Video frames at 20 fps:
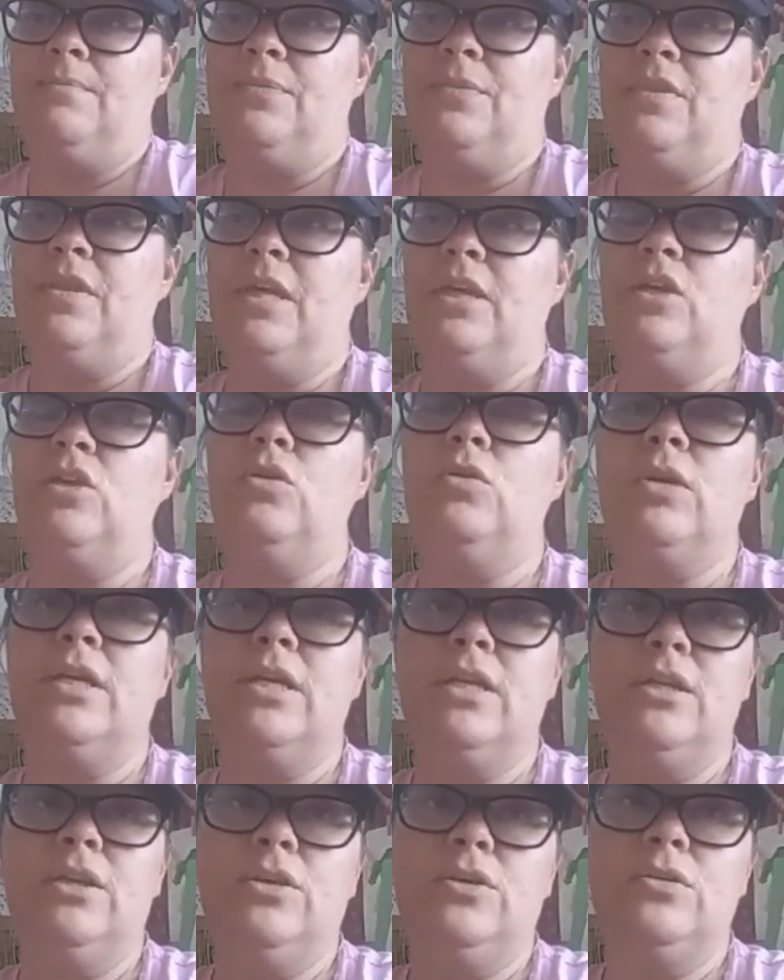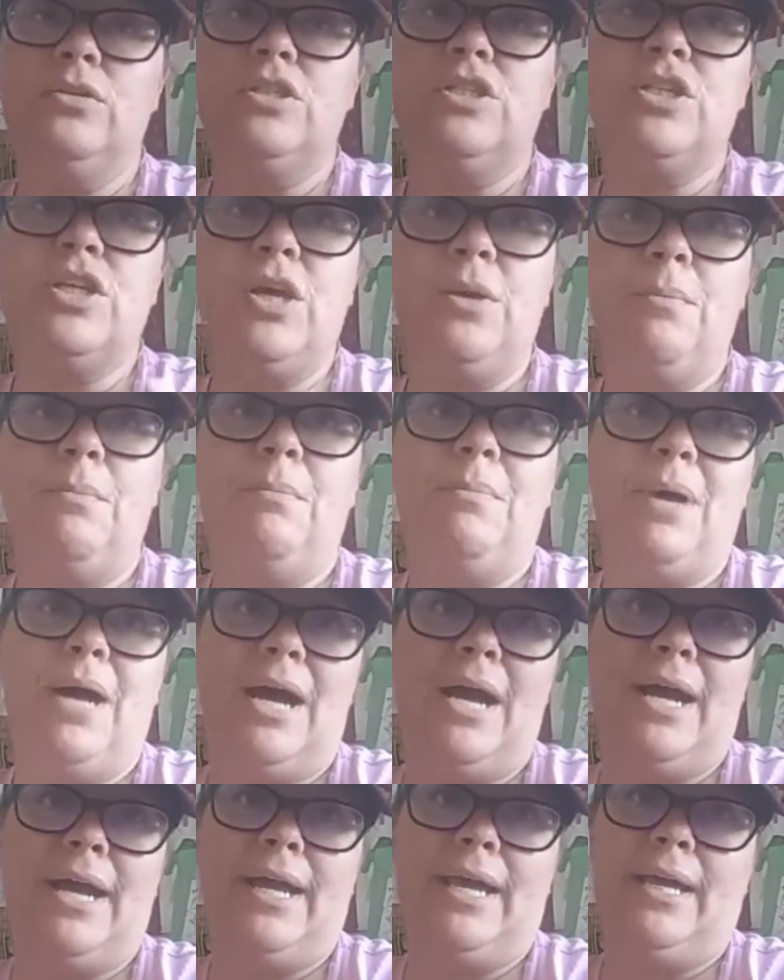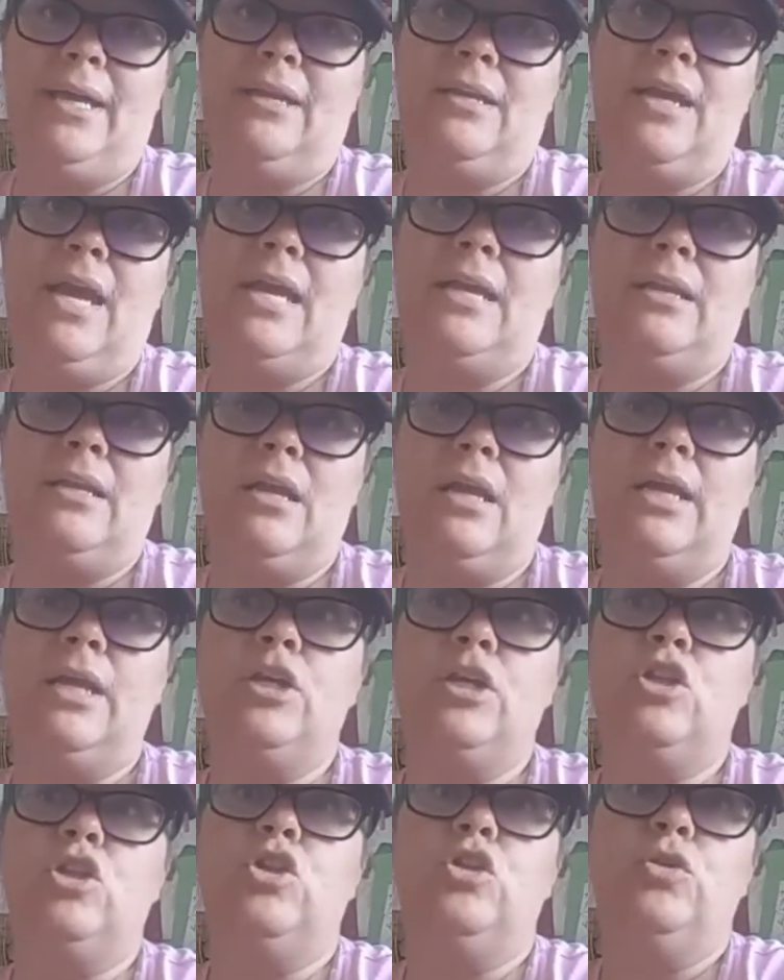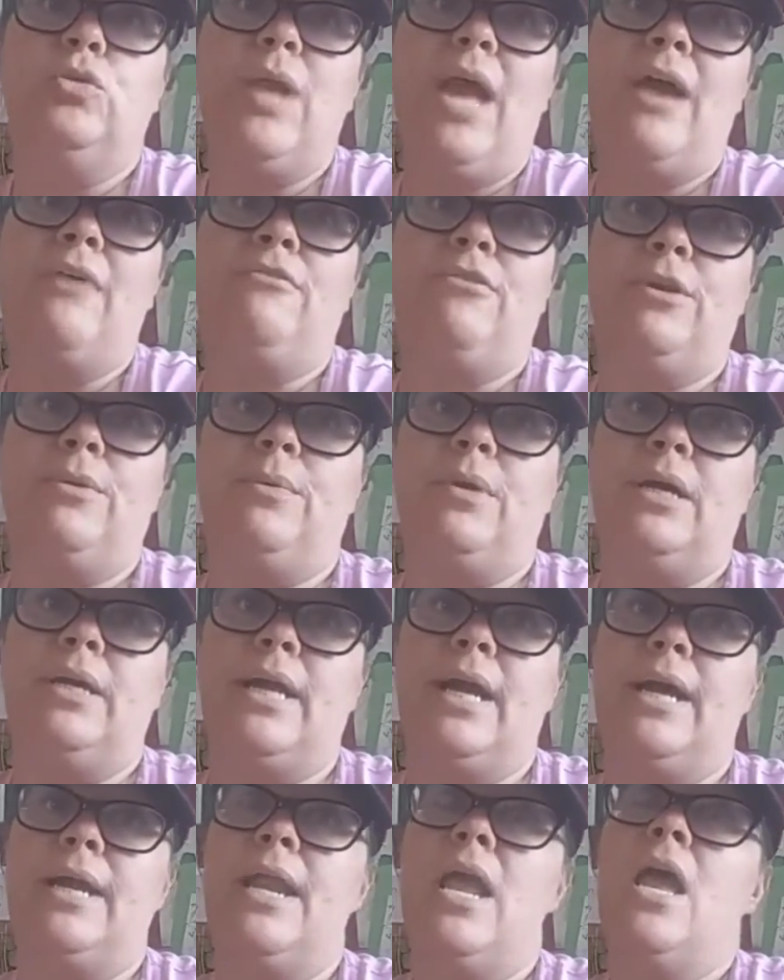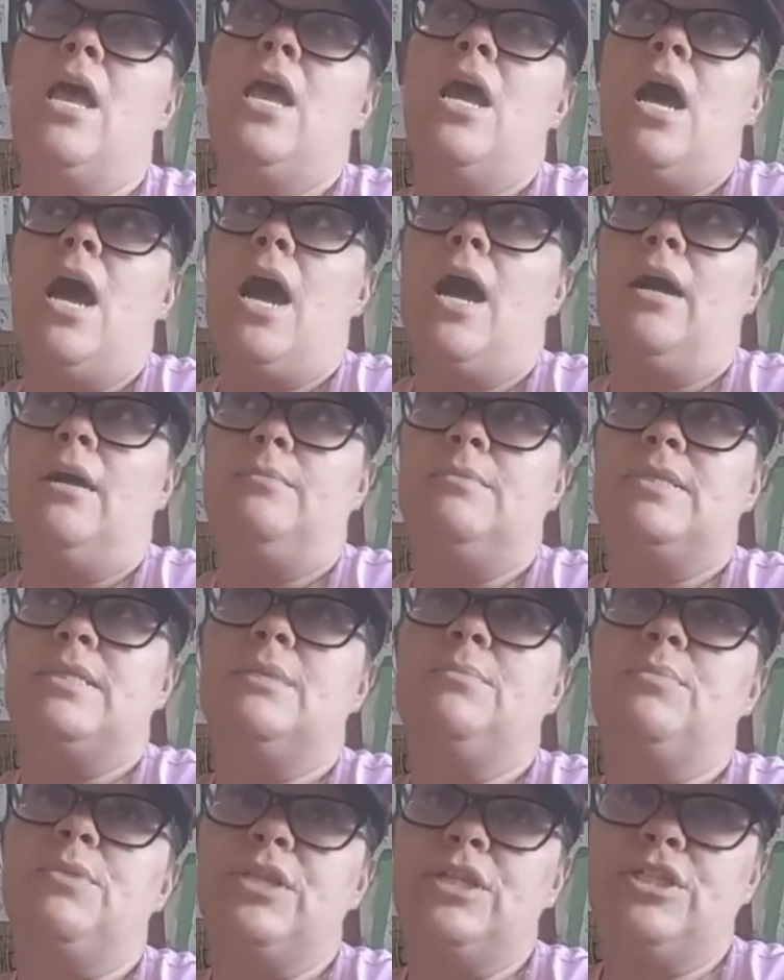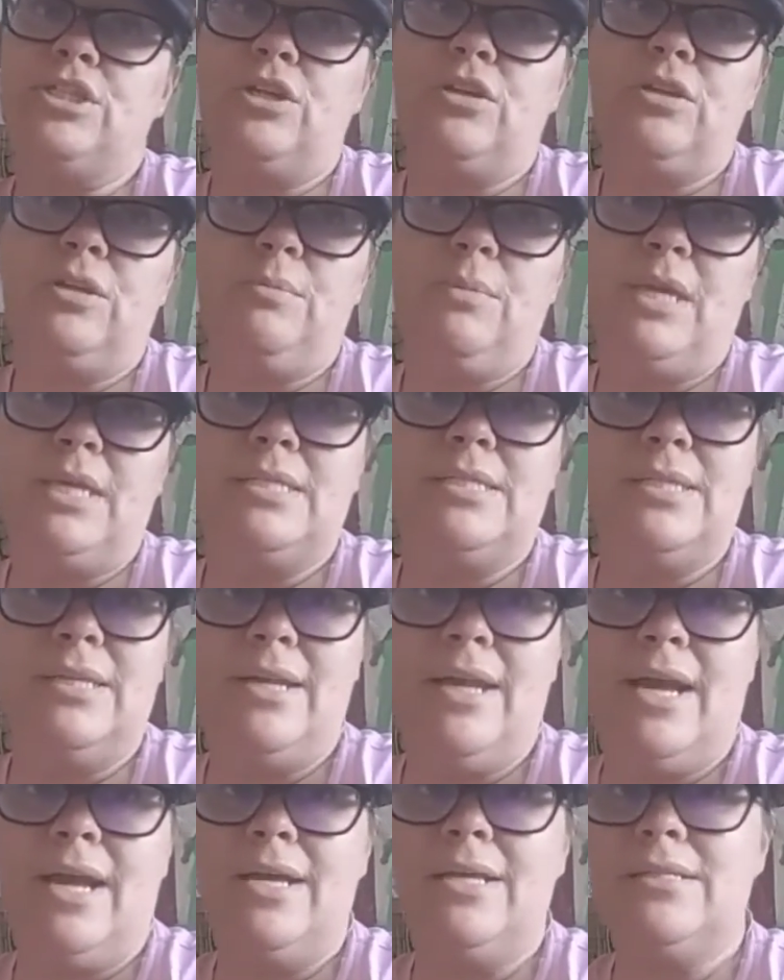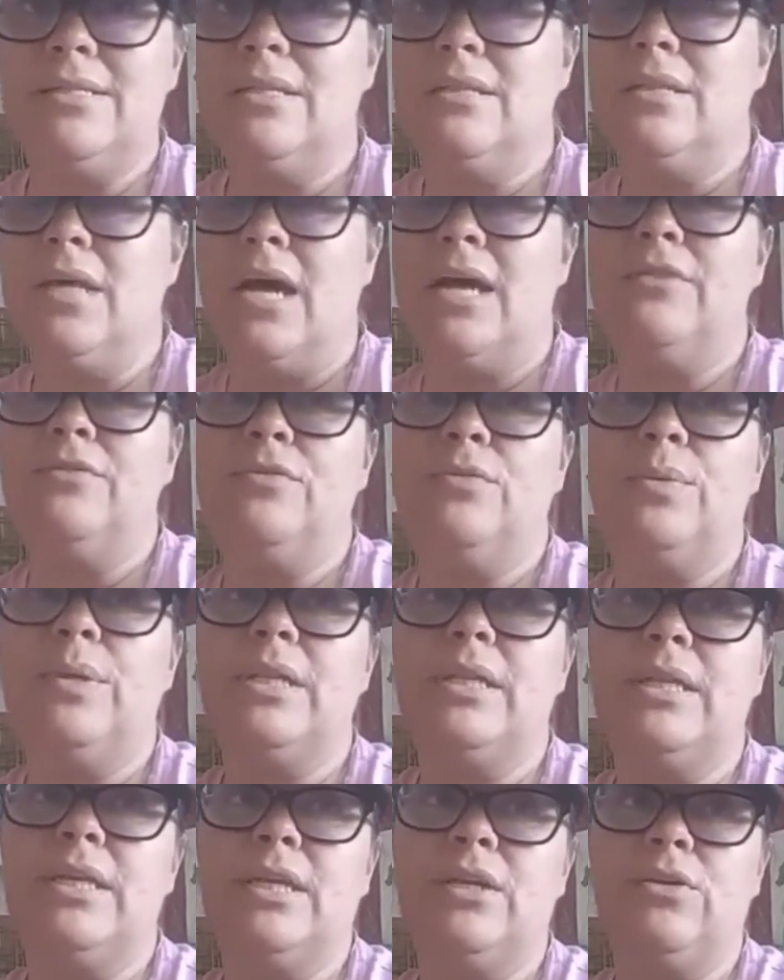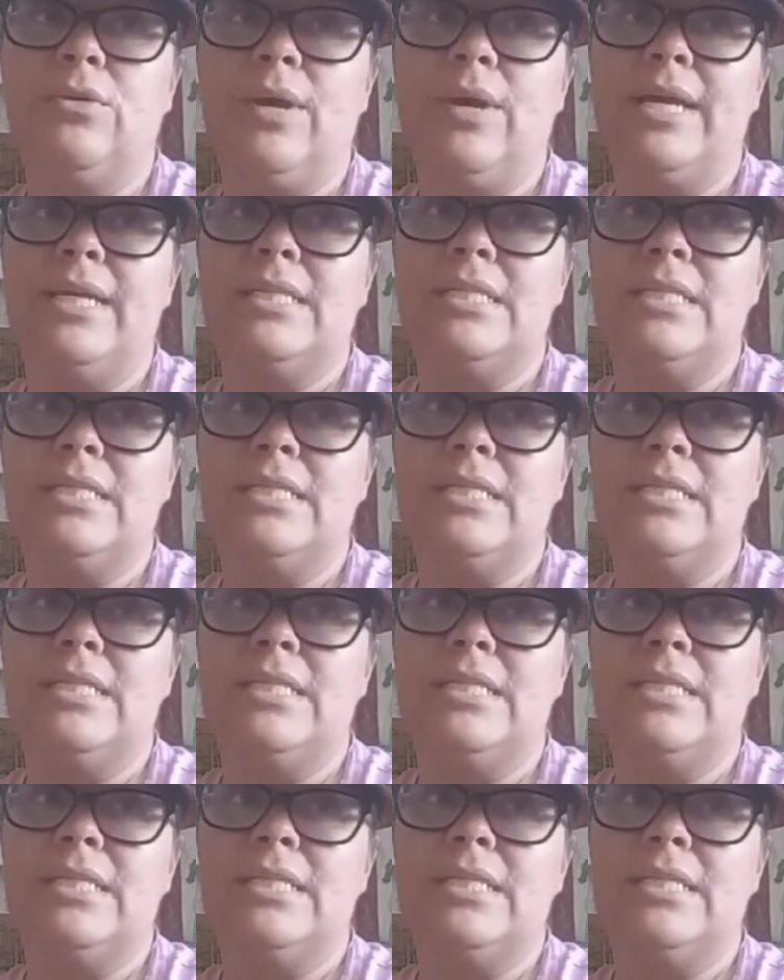that you can use to combine and include everyone on. Simply Charlotte Mason has a lot of really great